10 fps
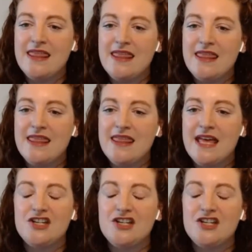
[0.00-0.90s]
And then they
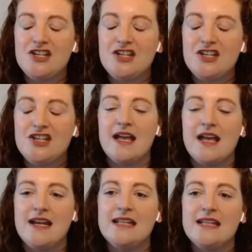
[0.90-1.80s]
change
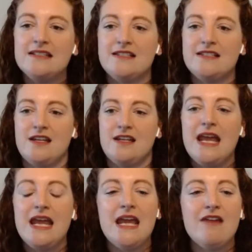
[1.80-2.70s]
in an instant
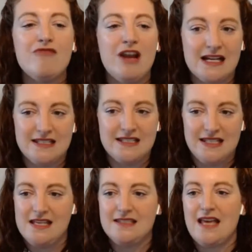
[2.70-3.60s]
when he
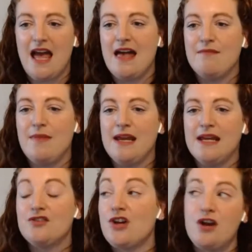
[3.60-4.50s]
relaxes
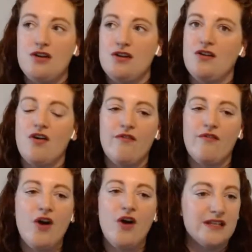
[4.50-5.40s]
and makes a joke
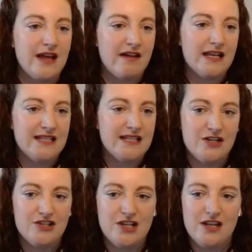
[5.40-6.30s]
of holding their
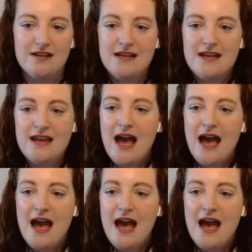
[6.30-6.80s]
attention.